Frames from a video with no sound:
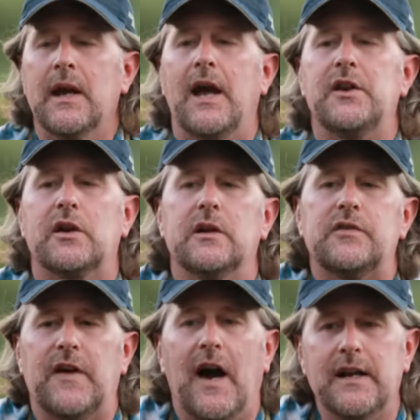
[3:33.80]
And you're gonna
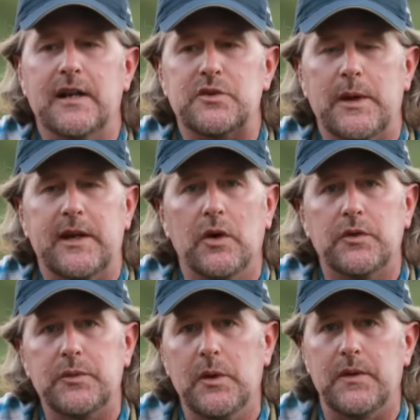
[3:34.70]
find as we go
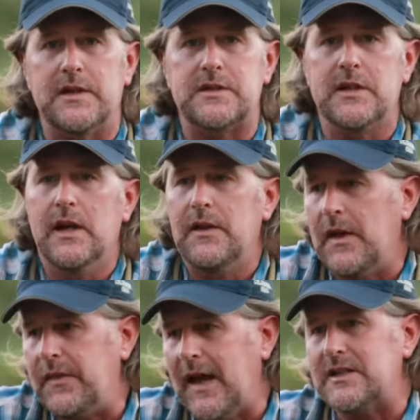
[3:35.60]
through this
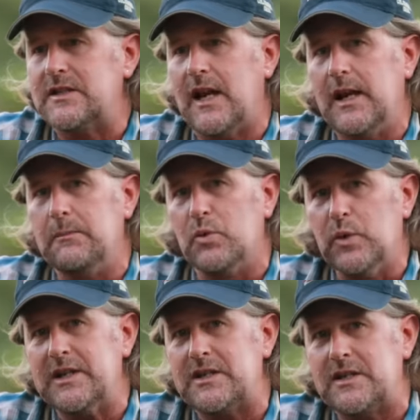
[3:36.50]
that same
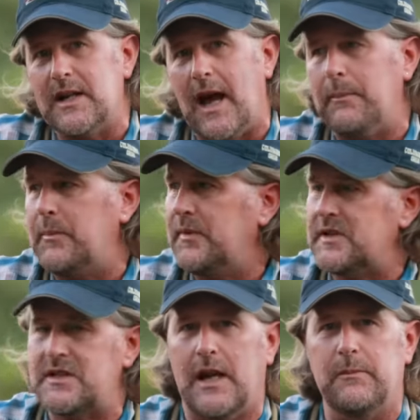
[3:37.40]
wrist snap,
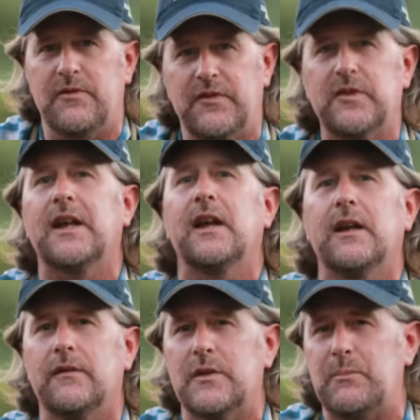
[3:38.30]
the same
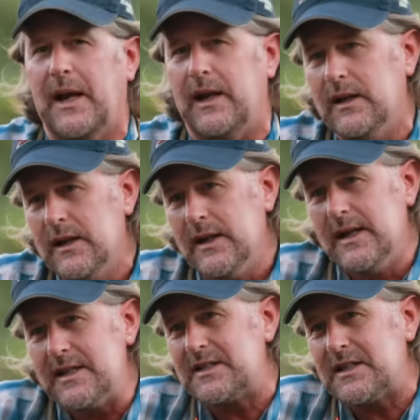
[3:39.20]
flinging of the paint,
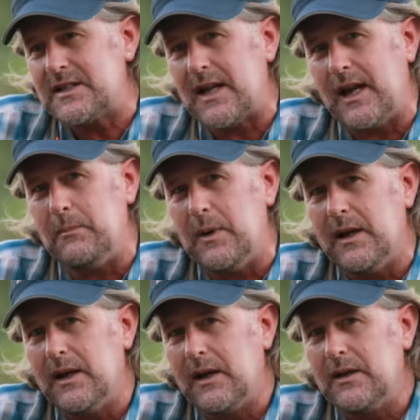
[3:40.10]
it's the same
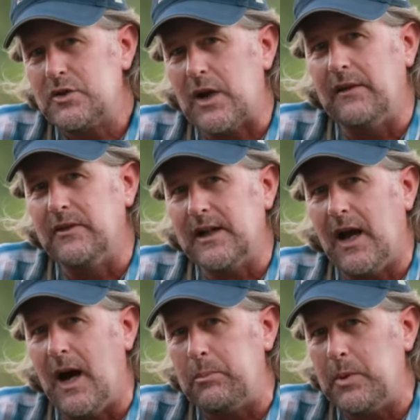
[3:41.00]
traveling
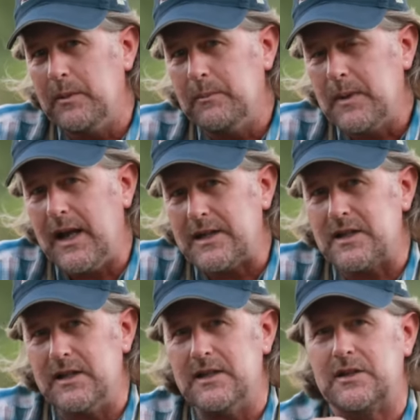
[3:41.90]
up as
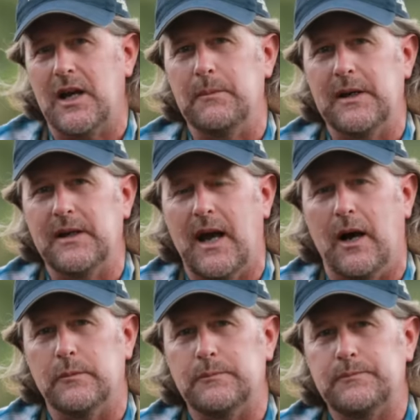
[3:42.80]
it is coming down.